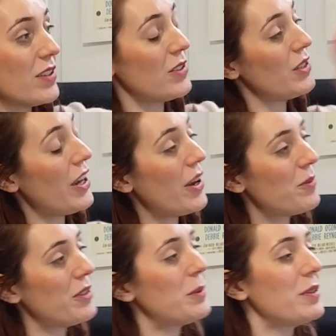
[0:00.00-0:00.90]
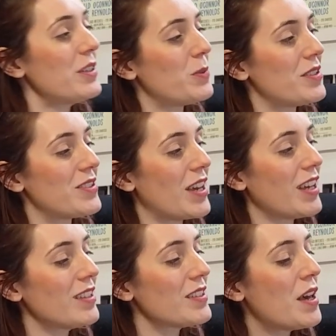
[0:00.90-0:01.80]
So yeah, I'm really pleased with the stays.